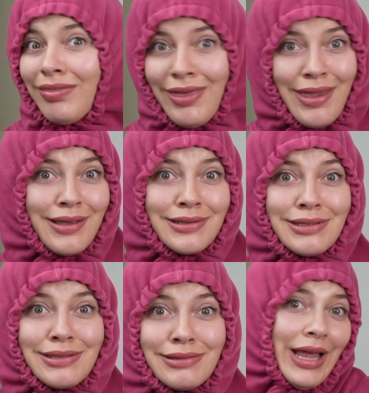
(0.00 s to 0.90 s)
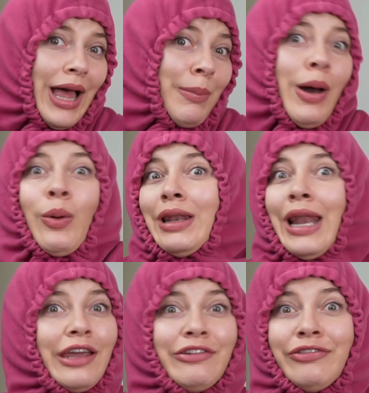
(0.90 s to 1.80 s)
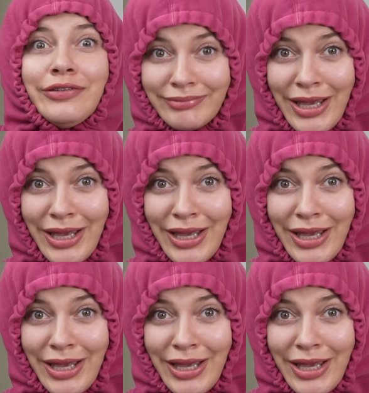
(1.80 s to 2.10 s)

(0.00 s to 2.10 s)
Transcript: things about life.